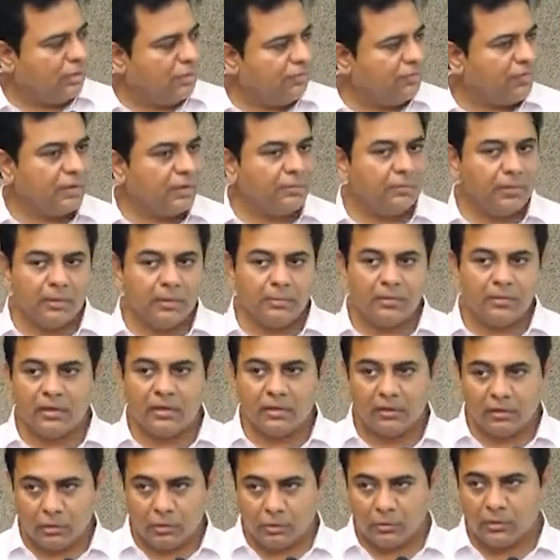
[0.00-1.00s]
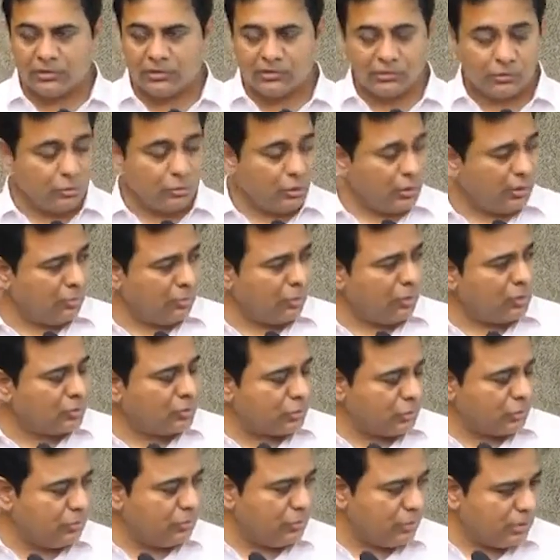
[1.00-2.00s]
if I may make a request to you, I am
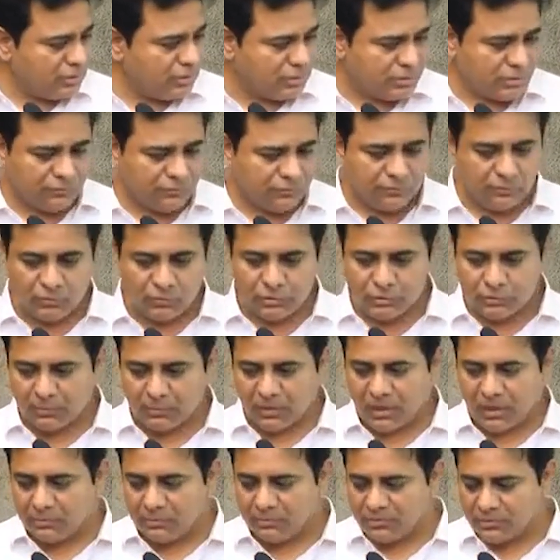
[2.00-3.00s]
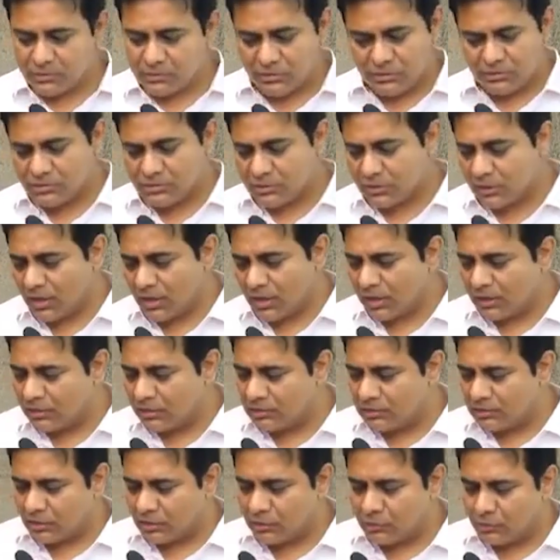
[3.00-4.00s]
also the minister for municipal administration, and I
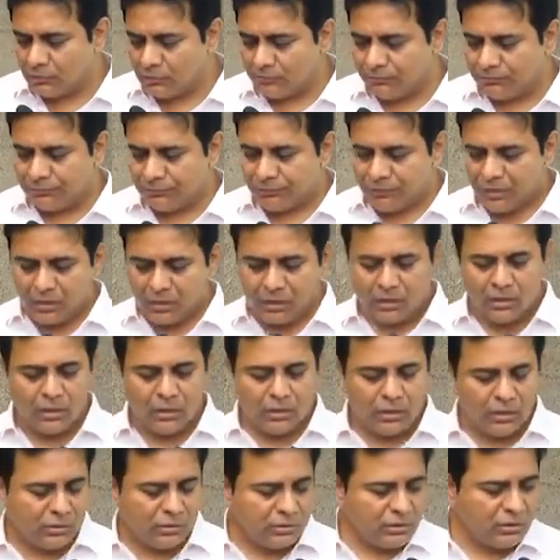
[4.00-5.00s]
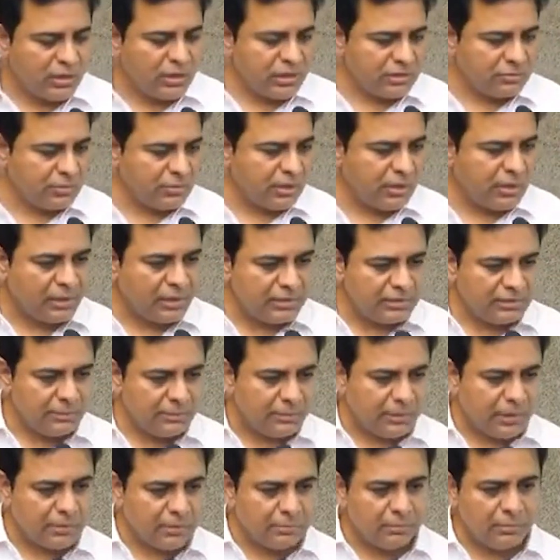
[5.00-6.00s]
can tell you, neither does my health
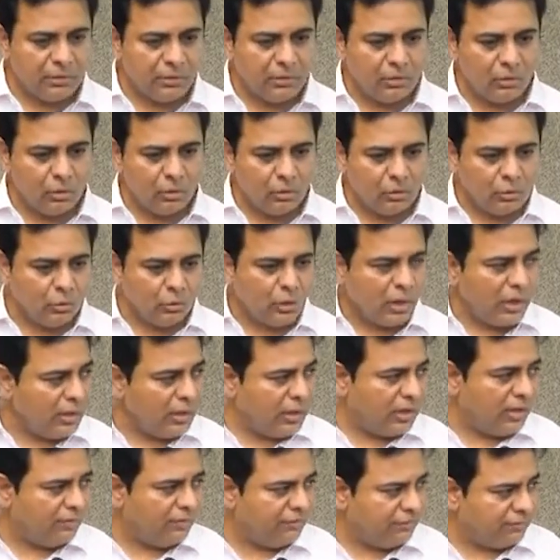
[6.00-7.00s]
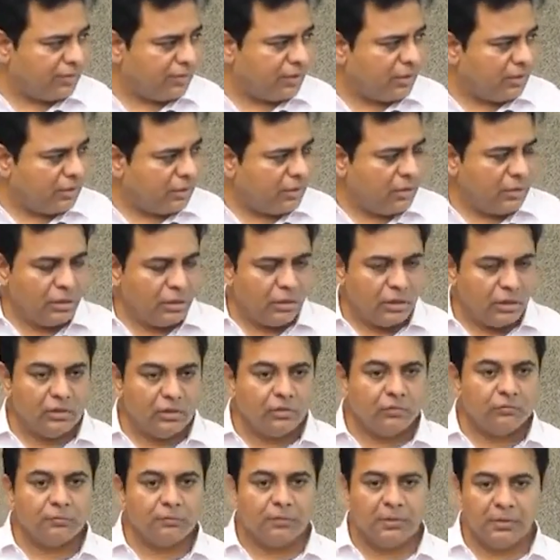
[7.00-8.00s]
department nor do I have uh,
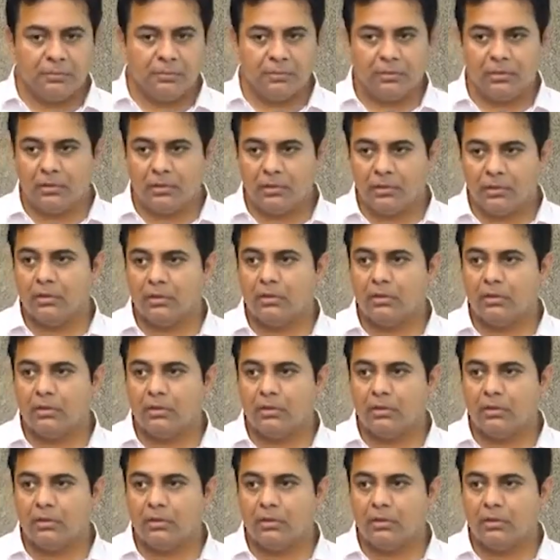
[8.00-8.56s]
enough people